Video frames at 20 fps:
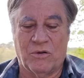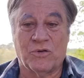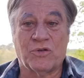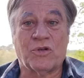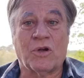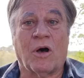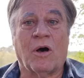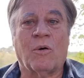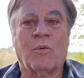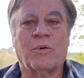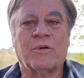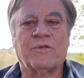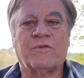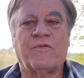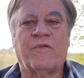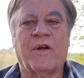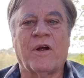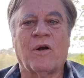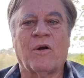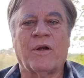Saul was
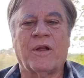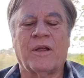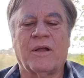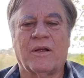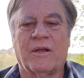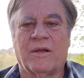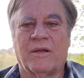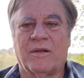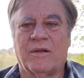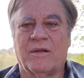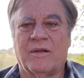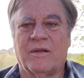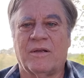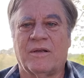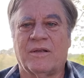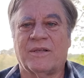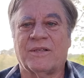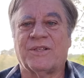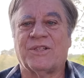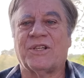very
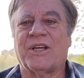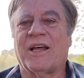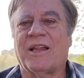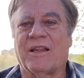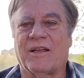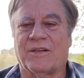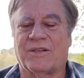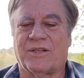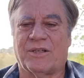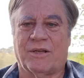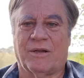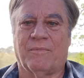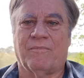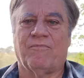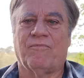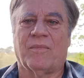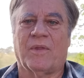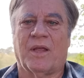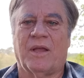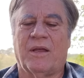zealous.
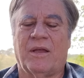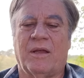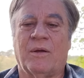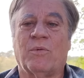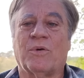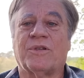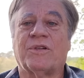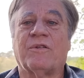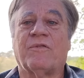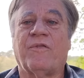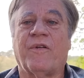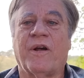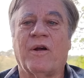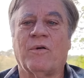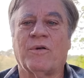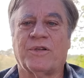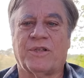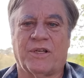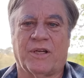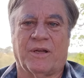He was a
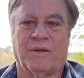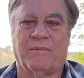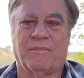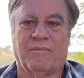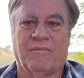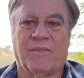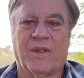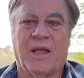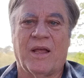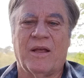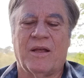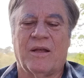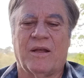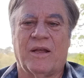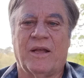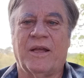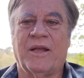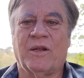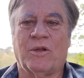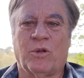Pharisee.
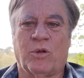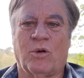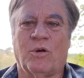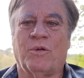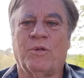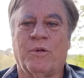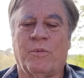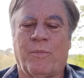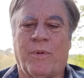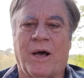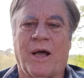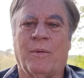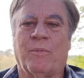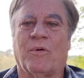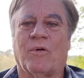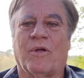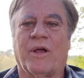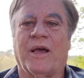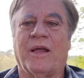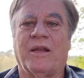He had learned the
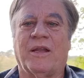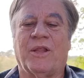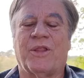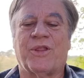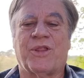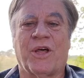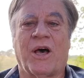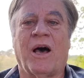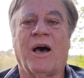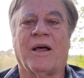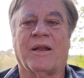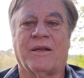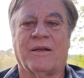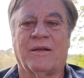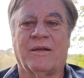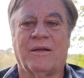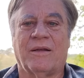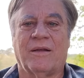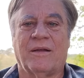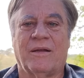Bible, and he thought
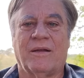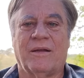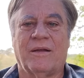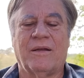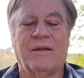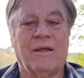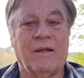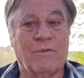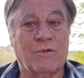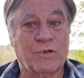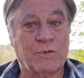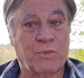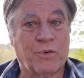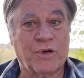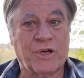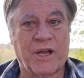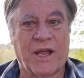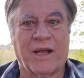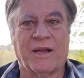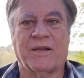he was
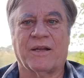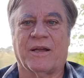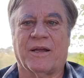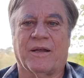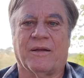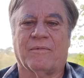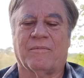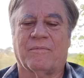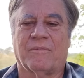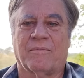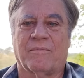protecting it.